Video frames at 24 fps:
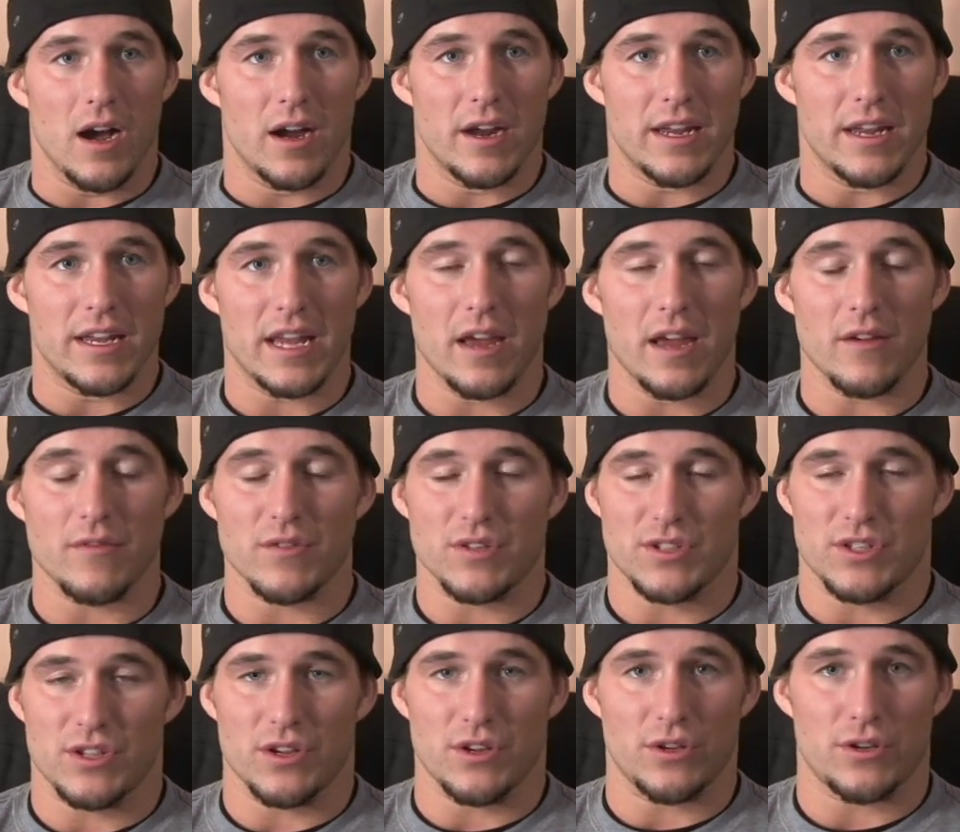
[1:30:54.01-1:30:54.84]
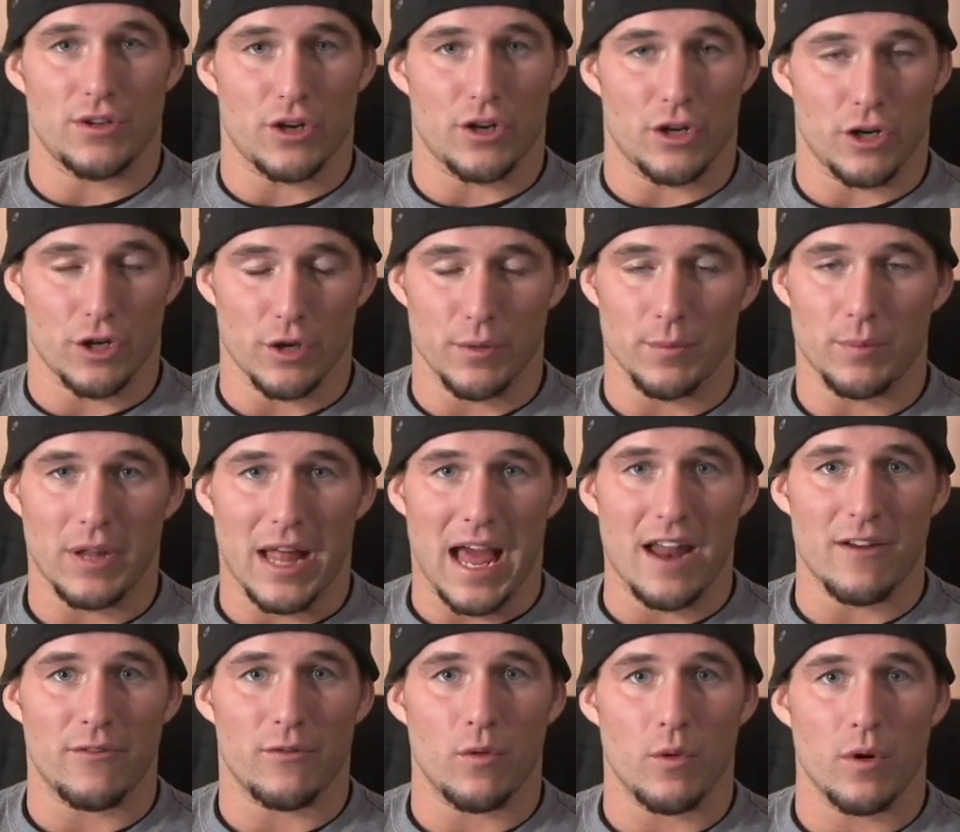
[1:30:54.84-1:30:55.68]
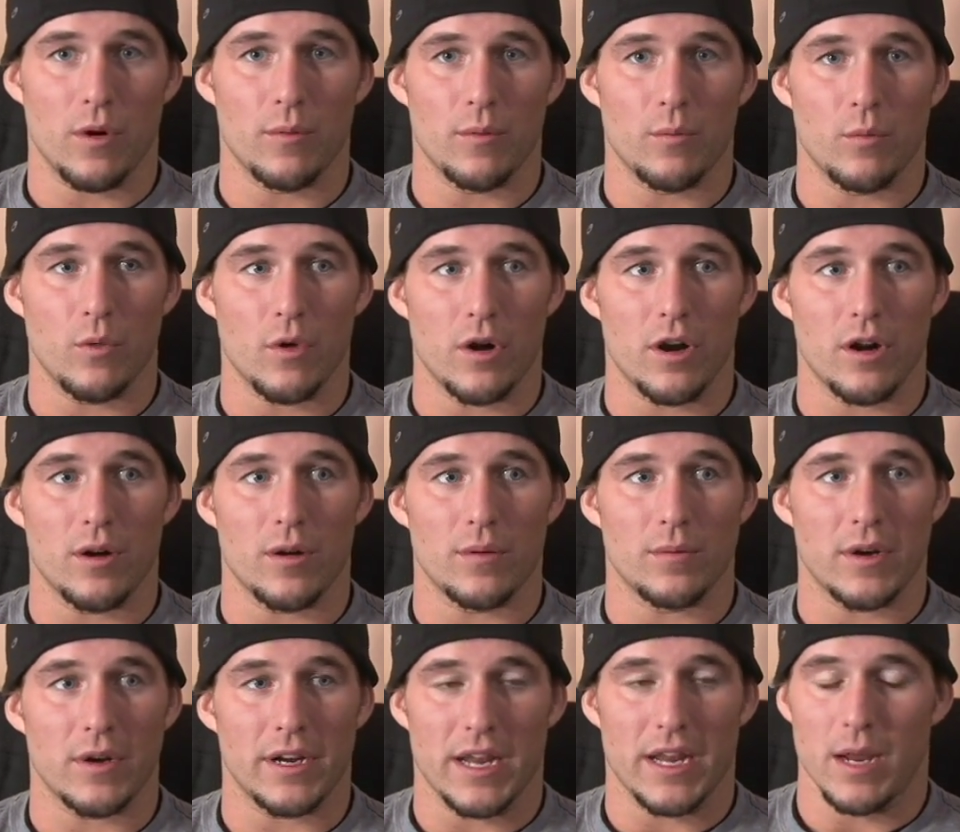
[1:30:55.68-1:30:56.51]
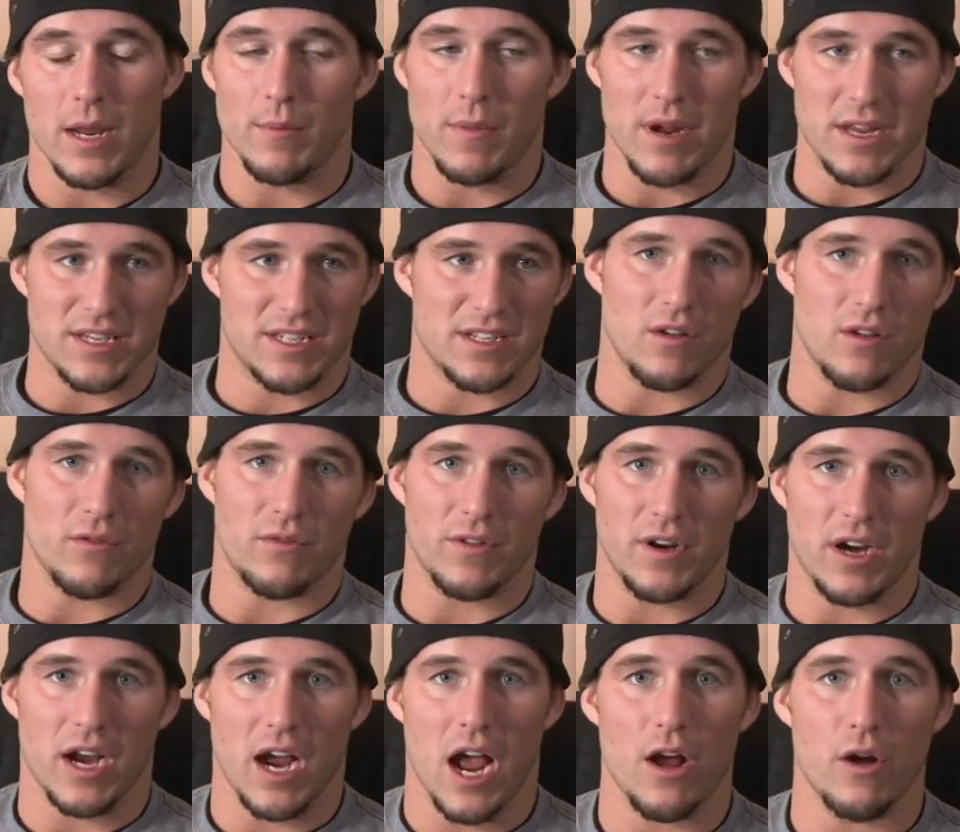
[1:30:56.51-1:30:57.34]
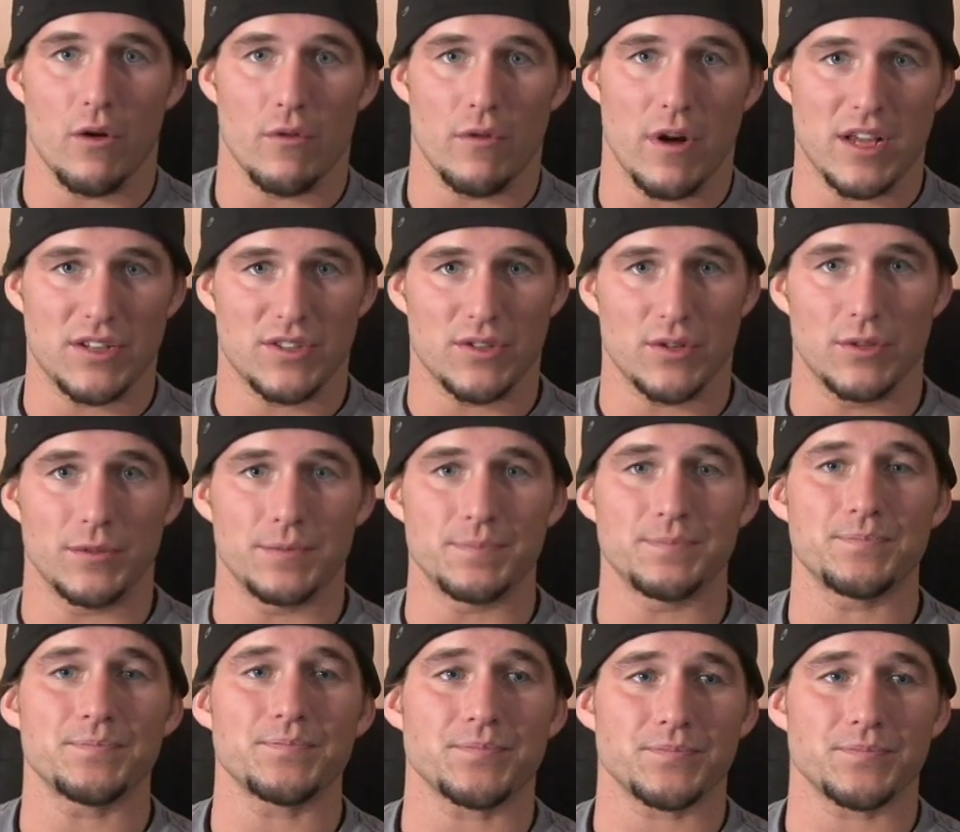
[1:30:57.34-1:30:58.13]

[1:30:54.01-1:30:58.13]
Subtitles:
He gave us a good platform where, again, myself and Kyle wrestled.